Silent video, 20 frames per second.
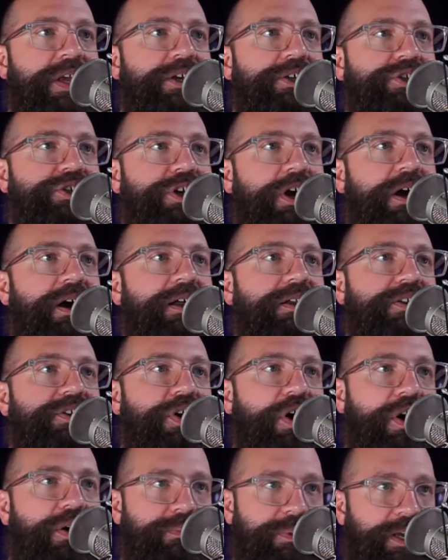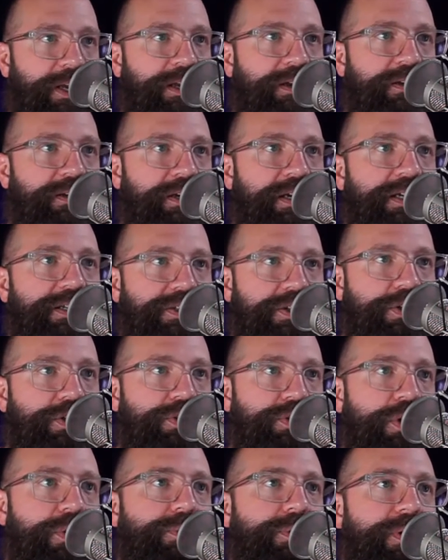Sean Darby, he's a
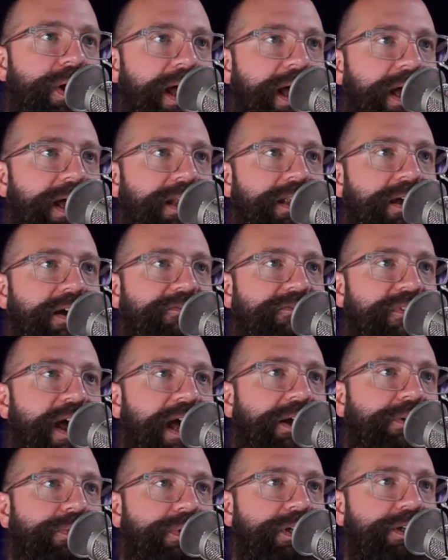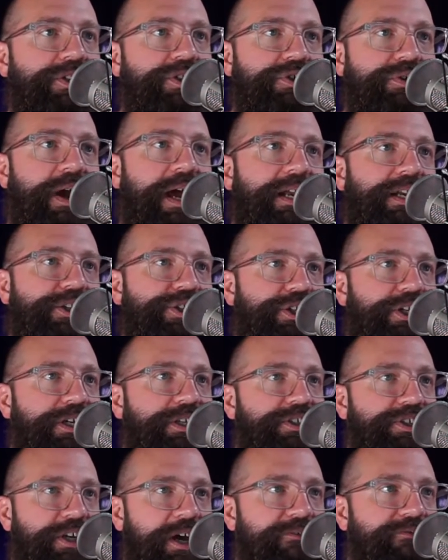global head of equity strategy
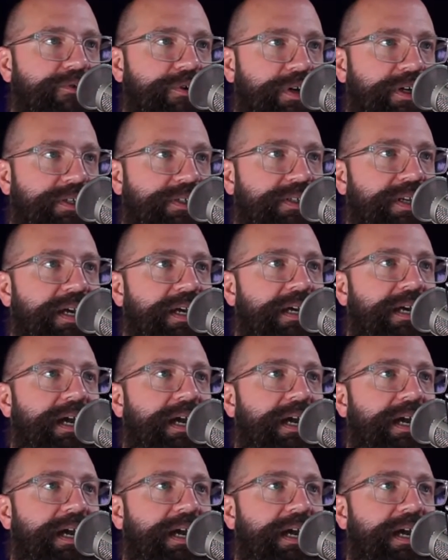at Jefferies,